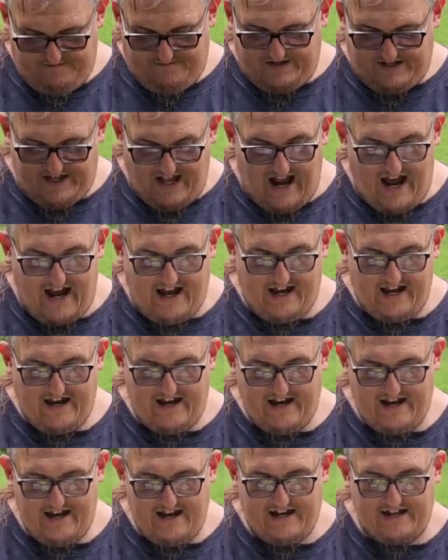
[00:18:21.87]
stack
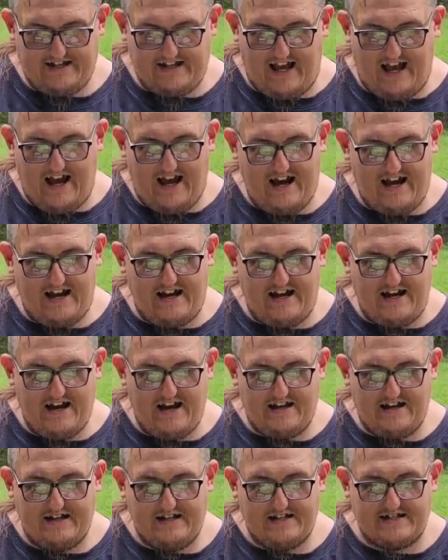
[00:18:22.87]
is a
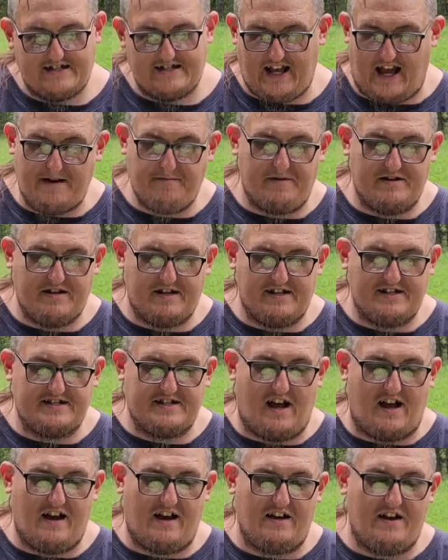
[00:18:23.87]
Simon
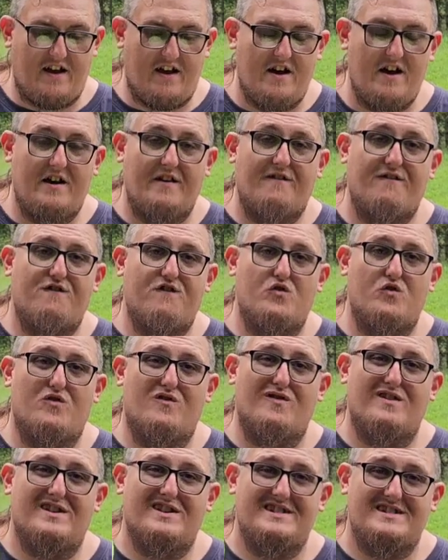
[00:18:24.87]
Lizotte
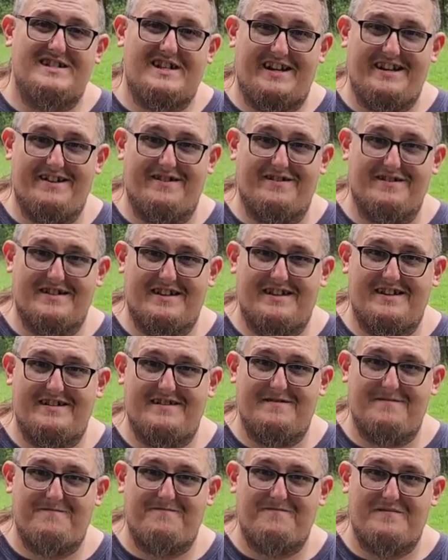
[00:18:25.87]
full tilt.
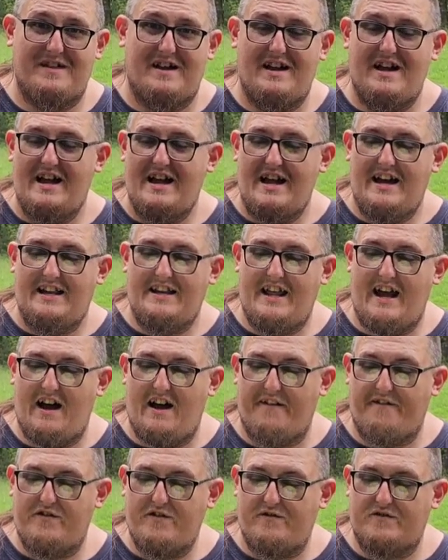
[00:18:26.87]
Now,
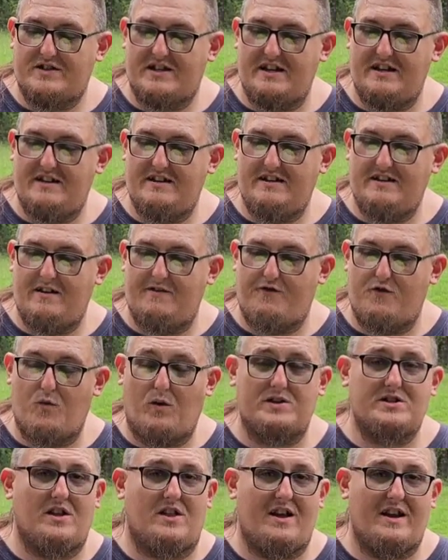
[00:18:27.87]
if you
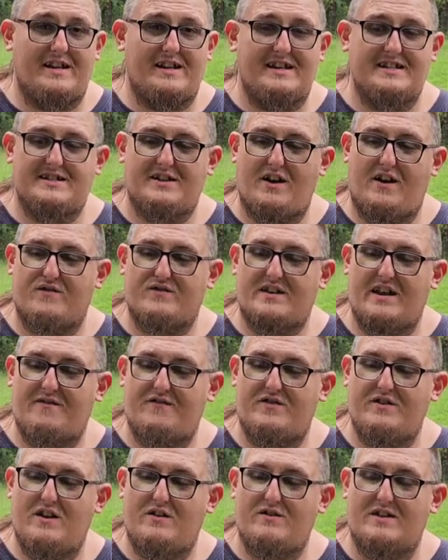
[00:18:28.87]
watch a lot of disc golf stuff,
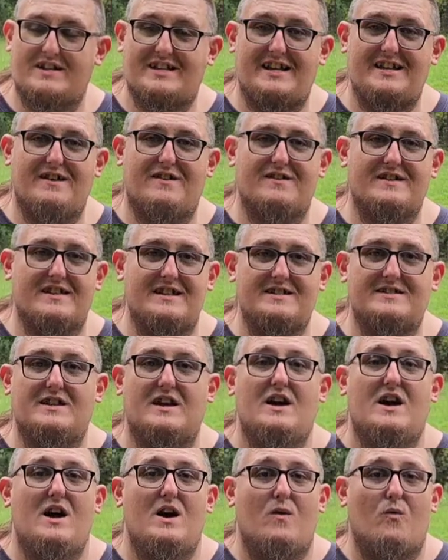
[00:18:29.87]
you know the tilt is
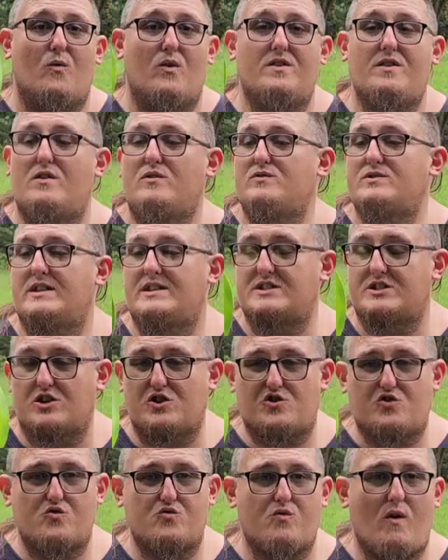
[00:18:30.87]
one of those. It's a
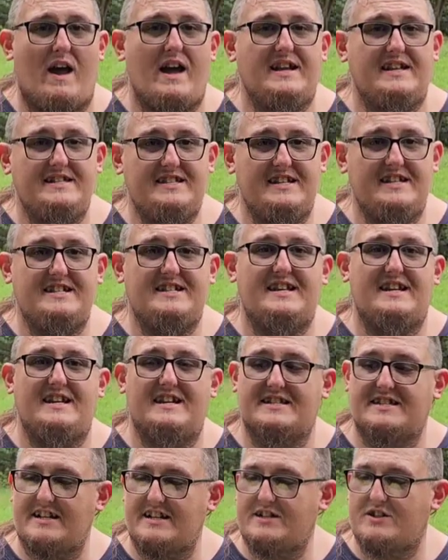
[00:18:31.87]
crazy
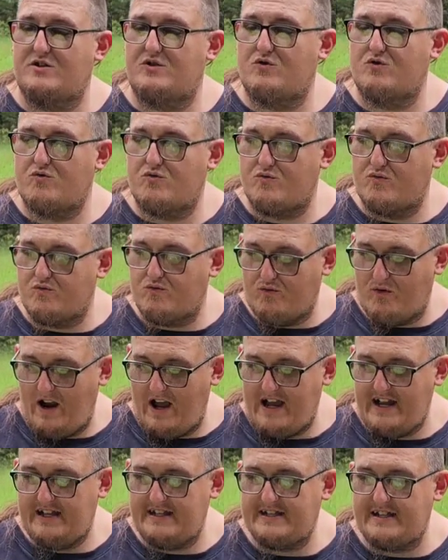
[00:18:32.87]
disc. It's
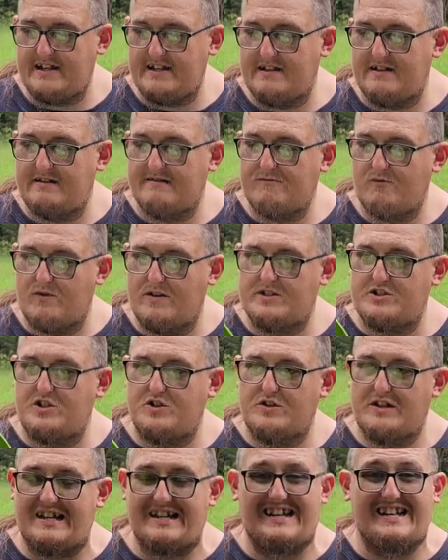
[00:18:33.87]
crazy what
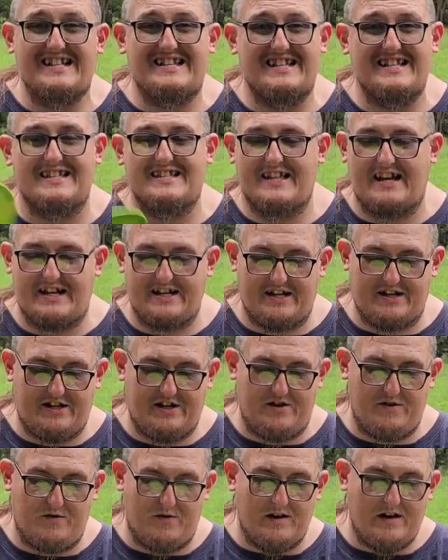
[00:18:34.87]
you could get this thing to
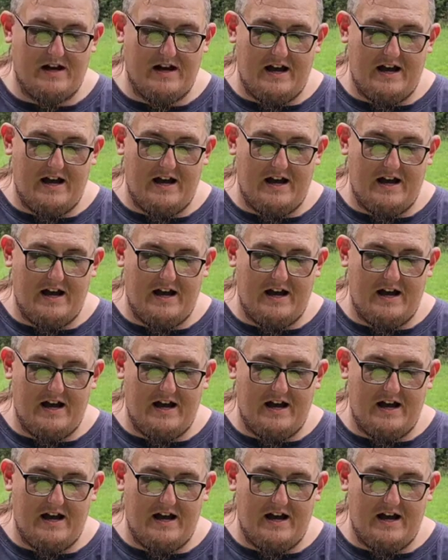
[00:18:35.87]
do.